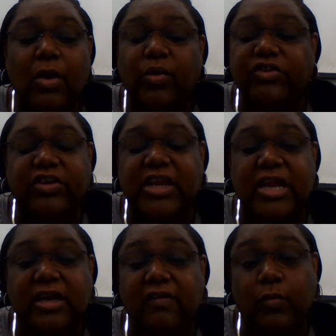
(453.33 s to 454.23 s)
which
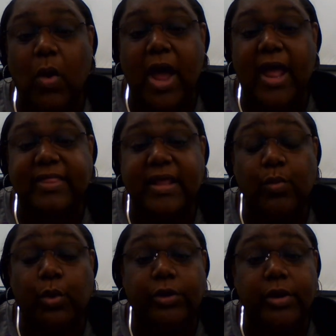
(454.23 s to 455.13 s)
again is why they
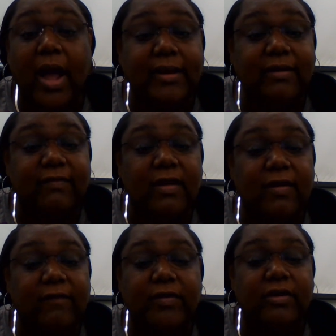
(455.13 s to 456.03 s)
were not
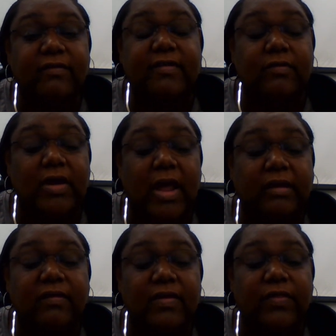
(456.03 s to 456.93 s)
discovered until
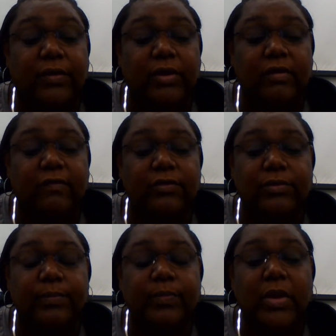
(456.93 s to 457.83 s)
1932.